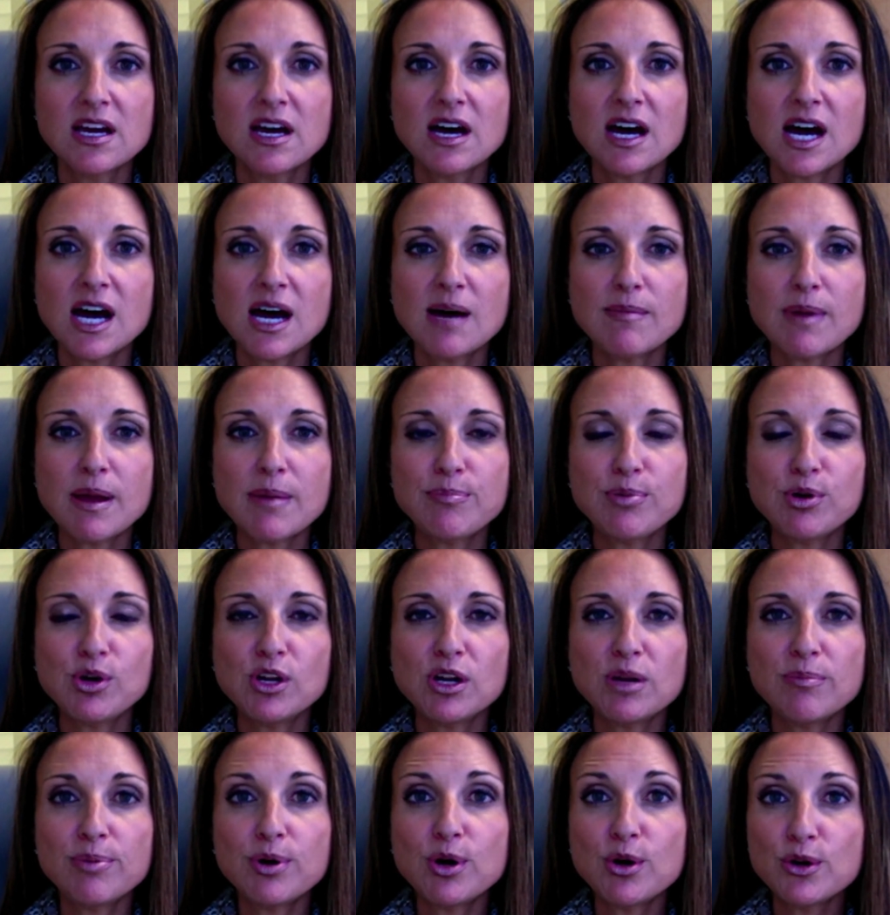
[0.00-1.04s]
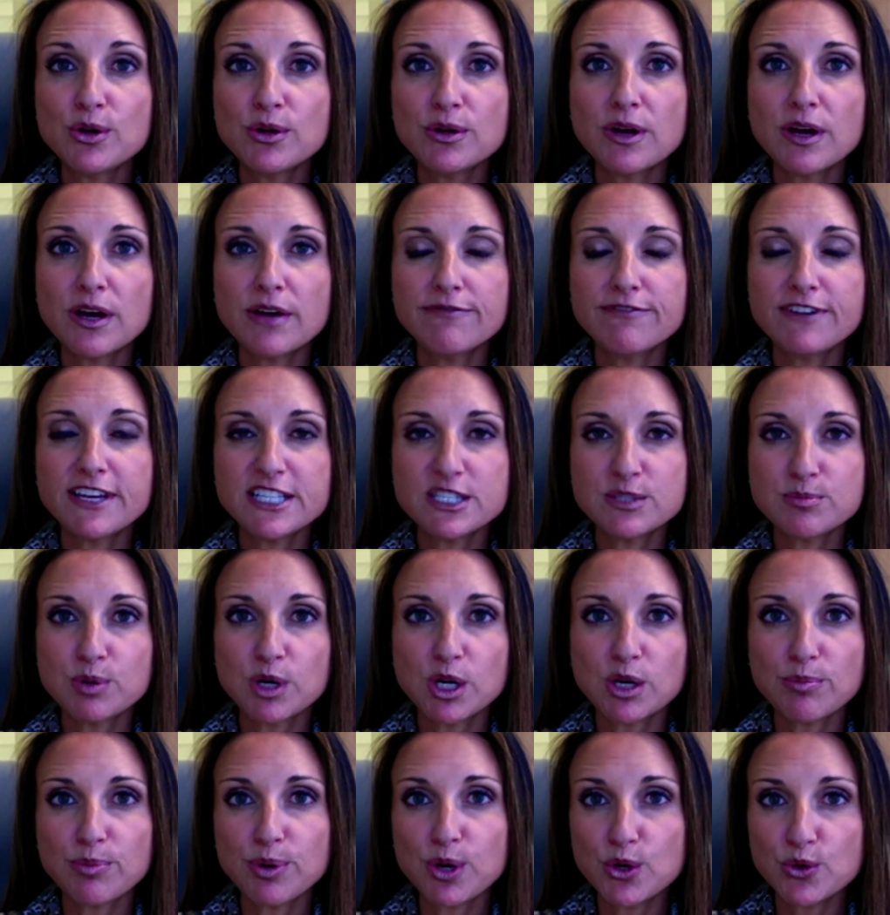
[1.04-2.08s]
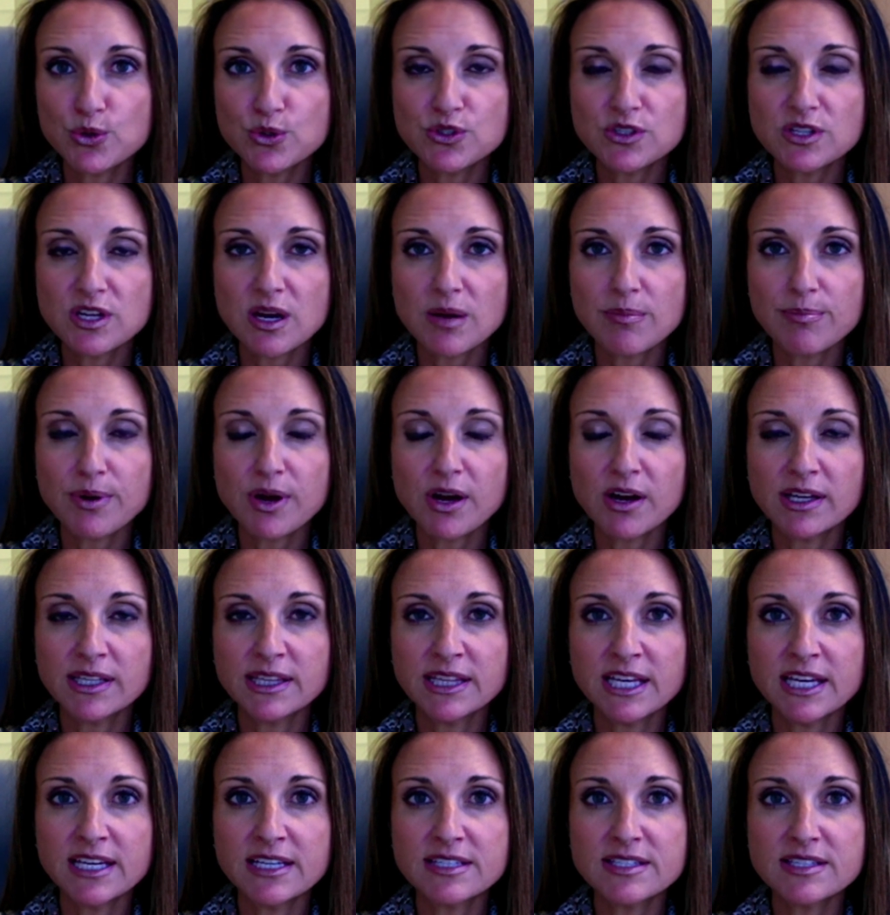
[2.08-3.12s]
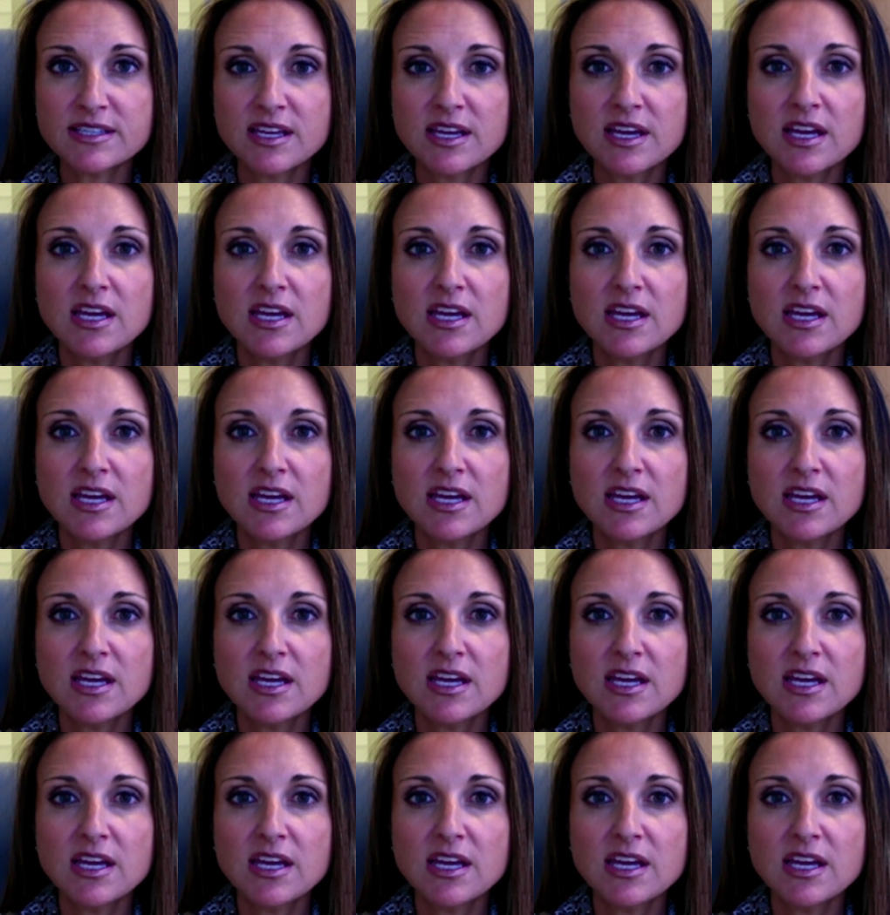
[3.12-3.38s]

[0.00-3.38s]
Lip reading: I put a Facebook post up on this.